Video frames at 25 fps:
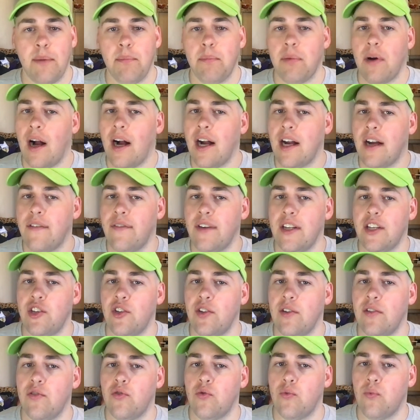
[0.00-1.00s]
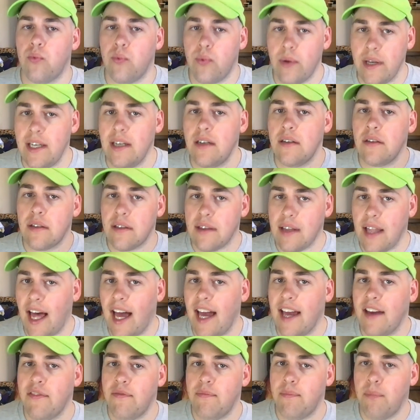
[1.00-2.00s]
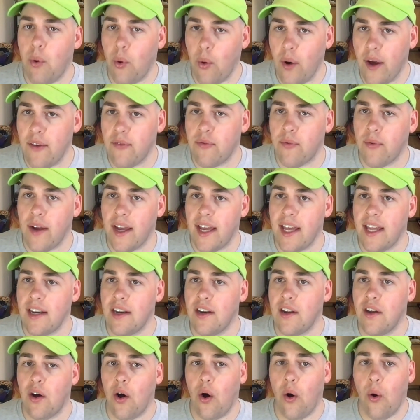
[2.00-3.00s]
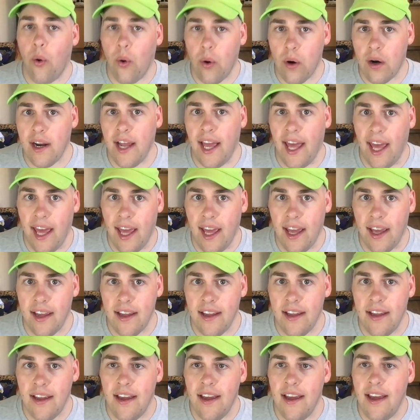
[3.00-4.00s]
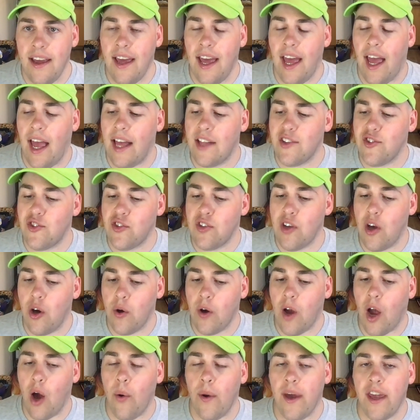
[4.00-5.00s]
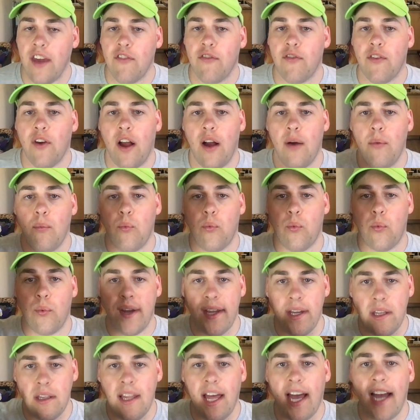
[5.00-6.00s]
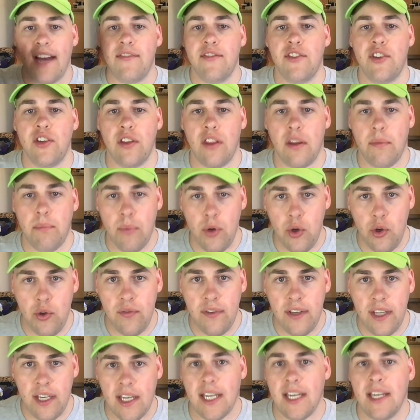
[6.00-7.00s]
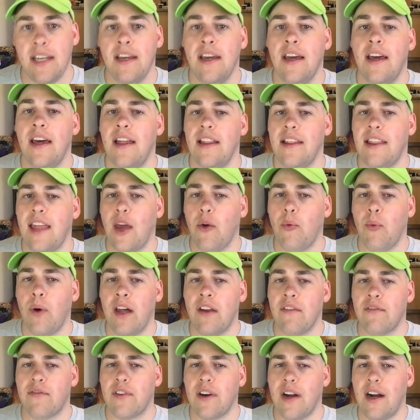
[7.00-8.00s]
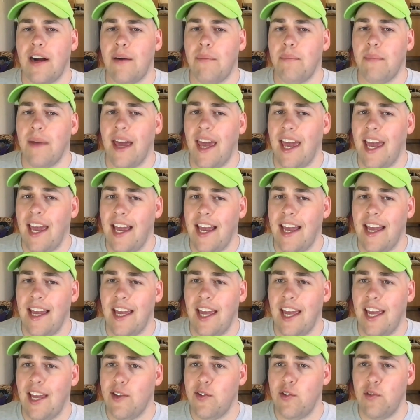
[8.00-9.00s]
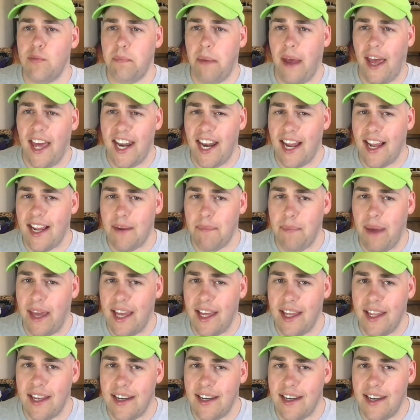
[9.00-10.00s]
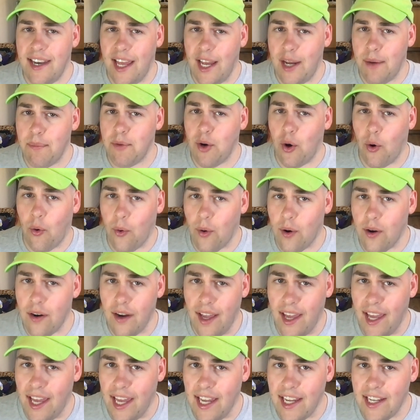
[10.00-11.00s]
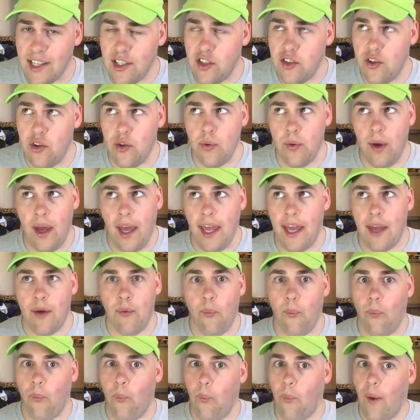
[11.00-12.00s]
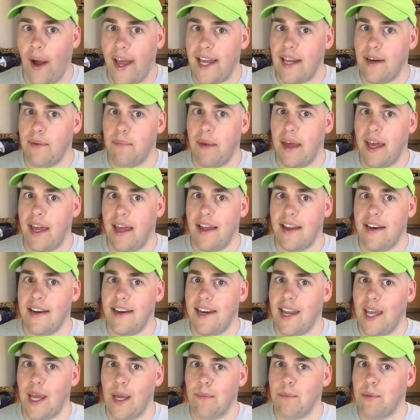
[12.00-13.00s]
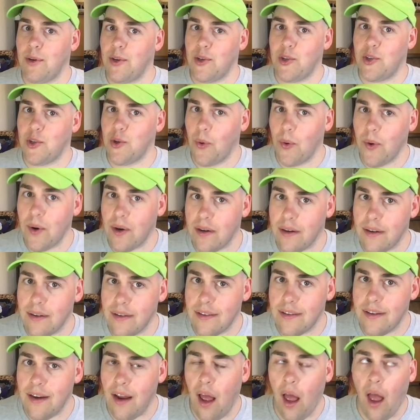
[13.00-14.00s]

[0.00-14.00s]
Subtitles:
Brockovich's real life boyfriend Jorge. And so going from real life to the movie, they went from a Hispanic man named Jorge to a white man named George.